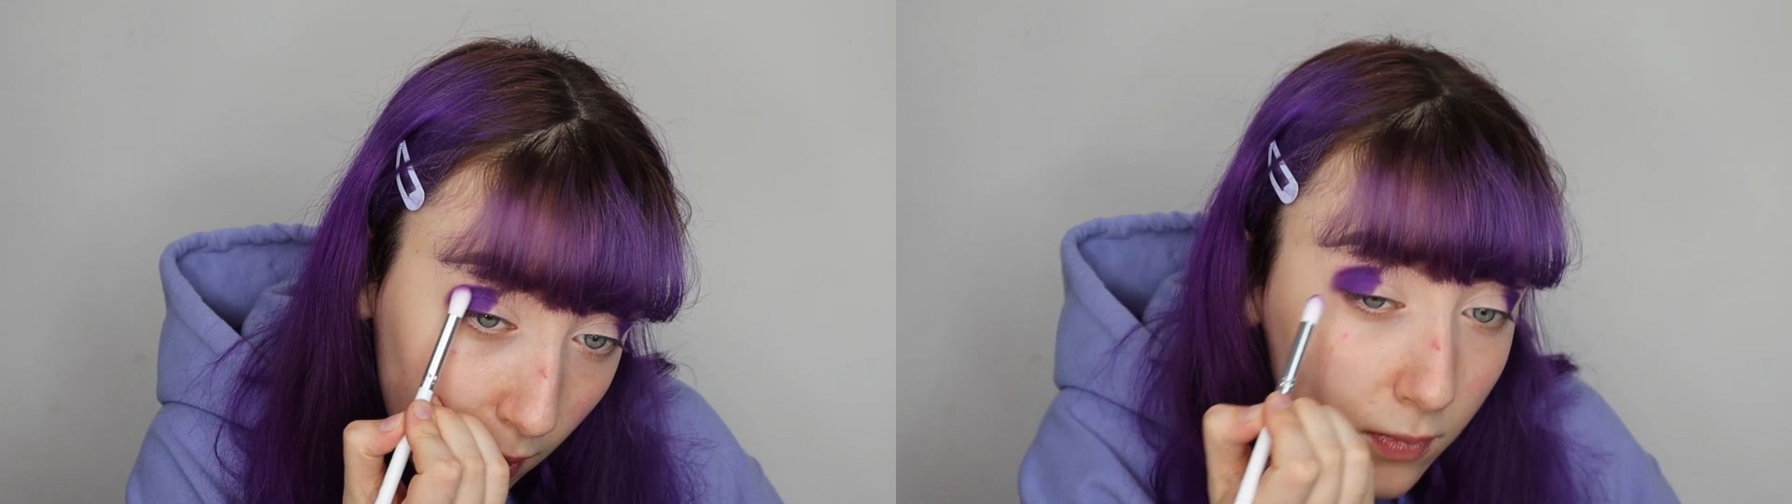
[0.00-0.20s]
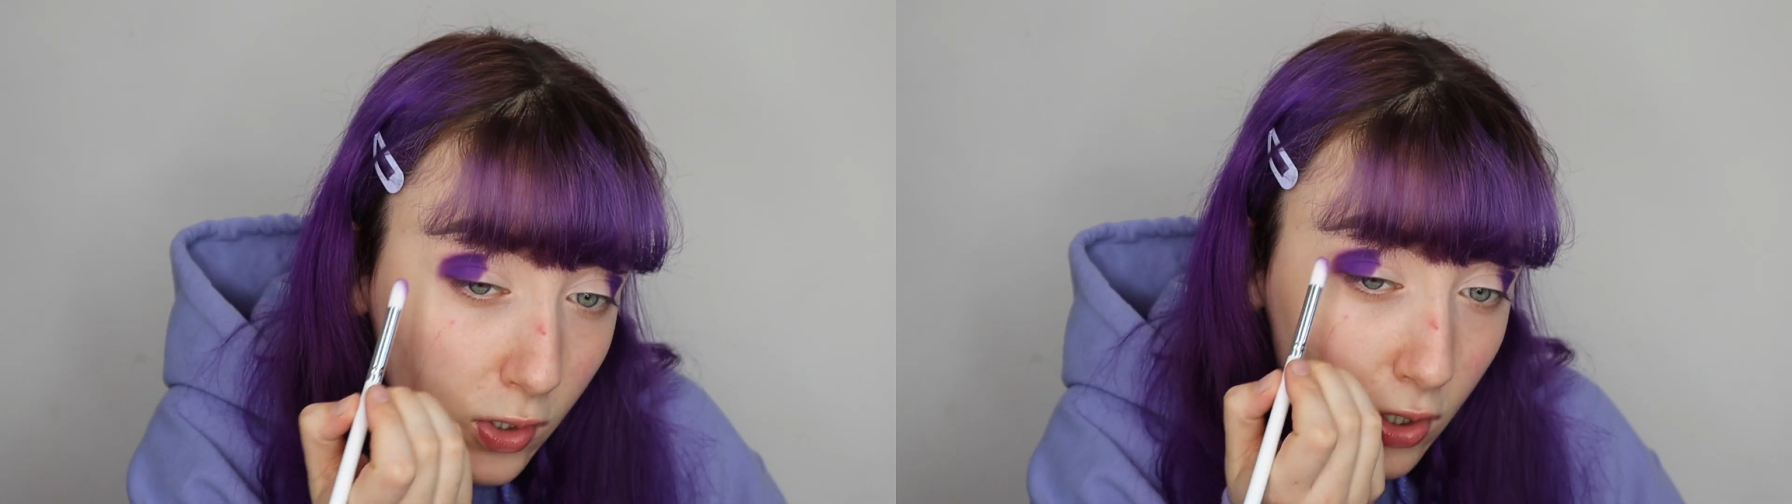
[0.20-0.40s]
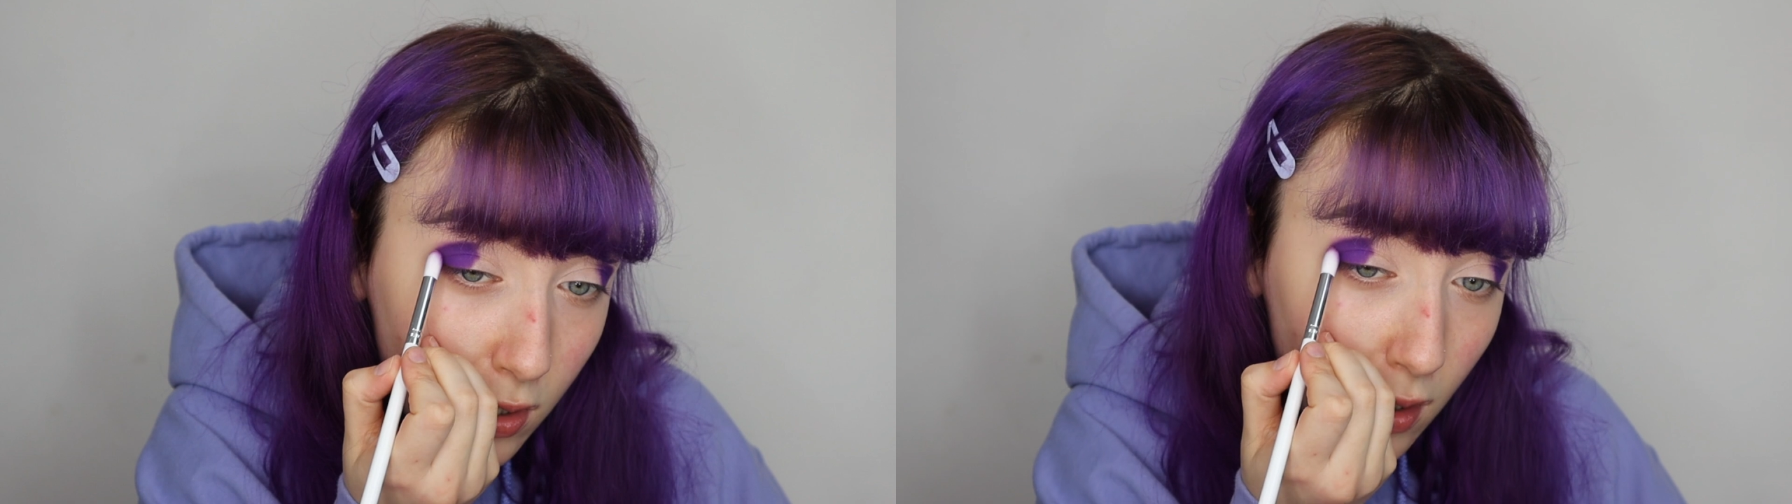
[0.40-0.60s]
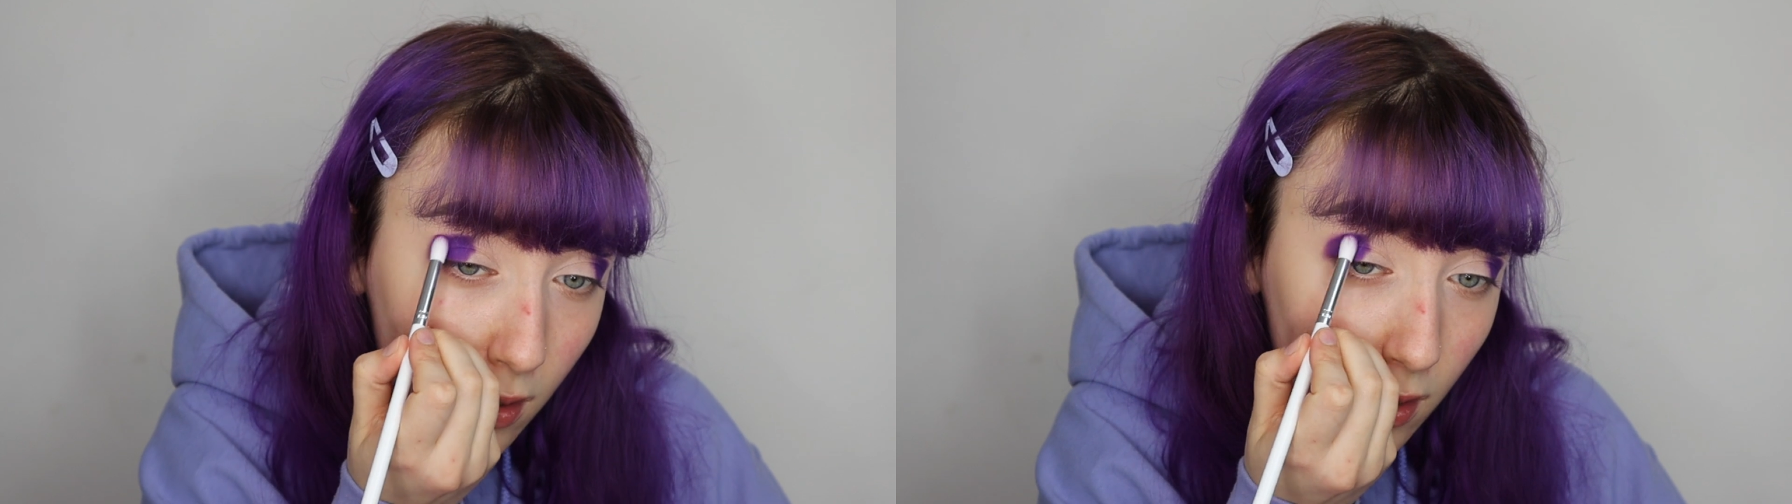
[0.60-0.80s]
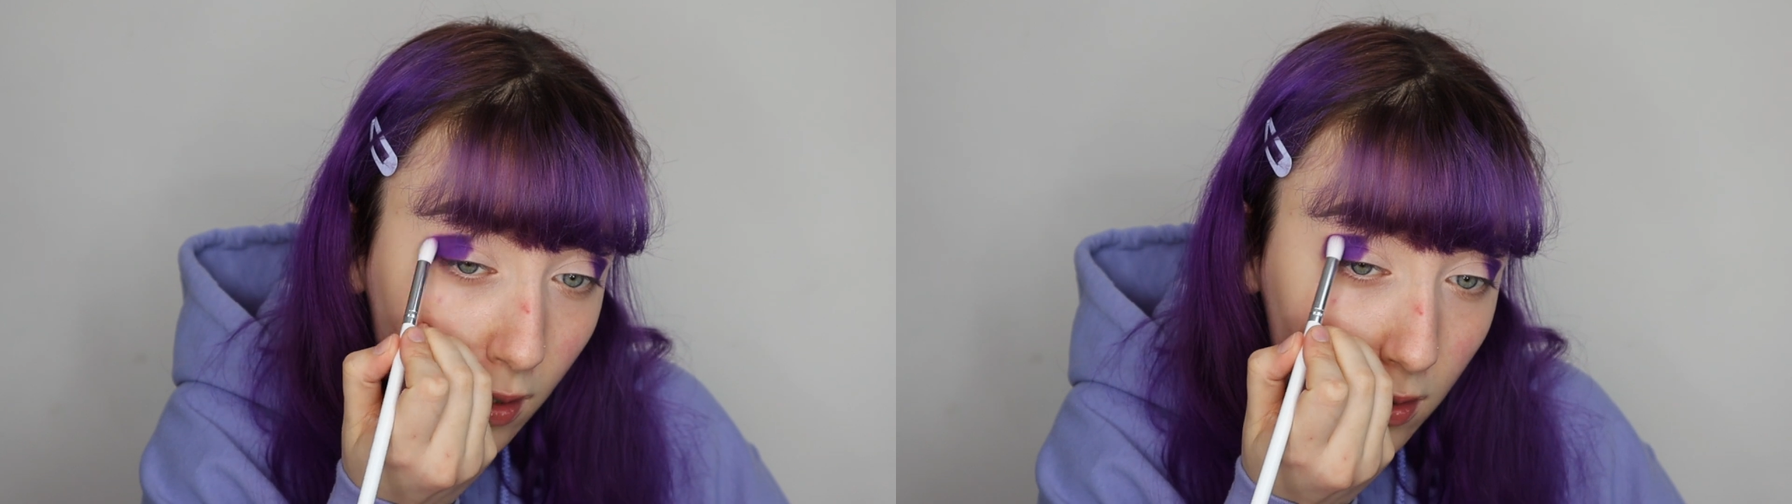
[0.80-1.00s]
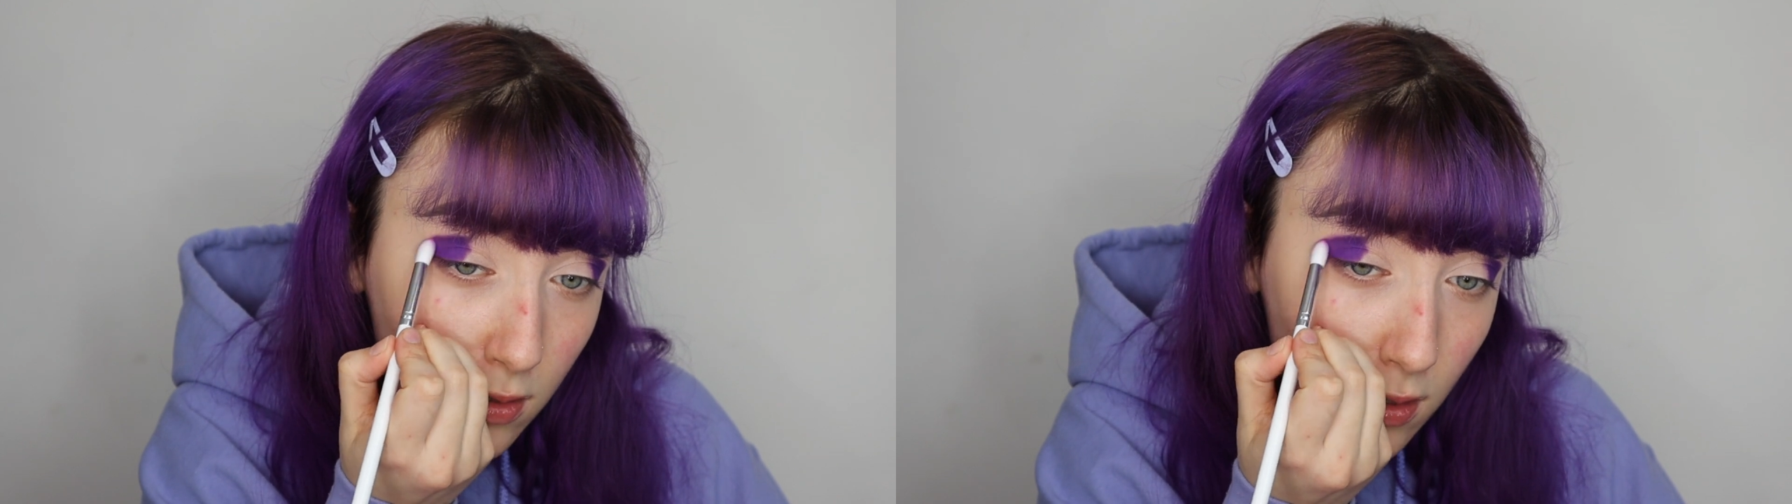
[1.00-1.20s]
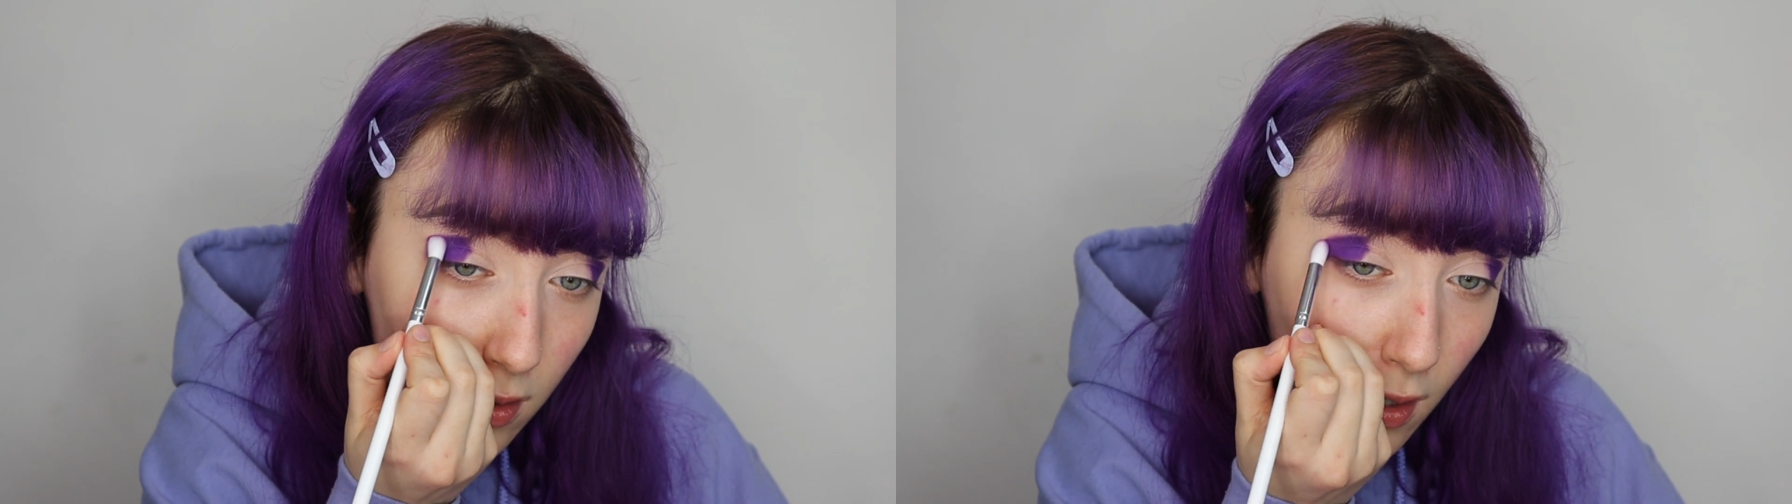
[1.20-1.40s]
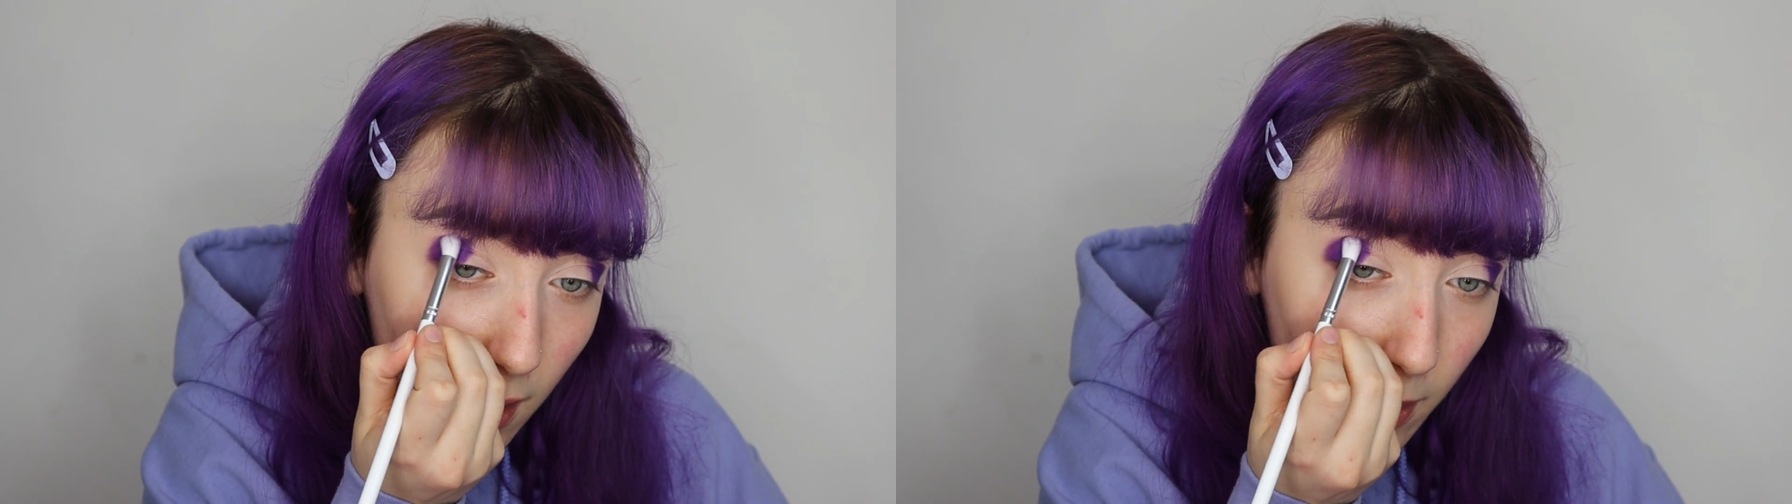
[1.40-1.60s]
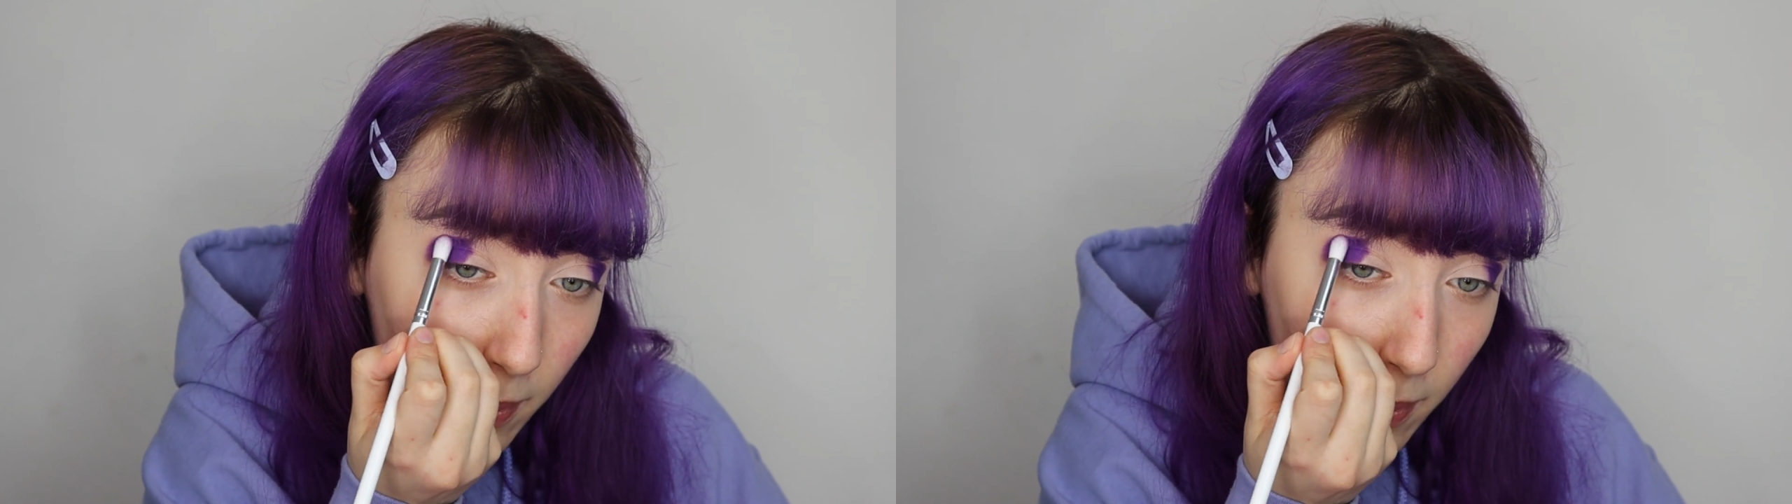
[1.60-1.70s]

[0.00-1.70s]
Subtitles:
I'm just gonna slightly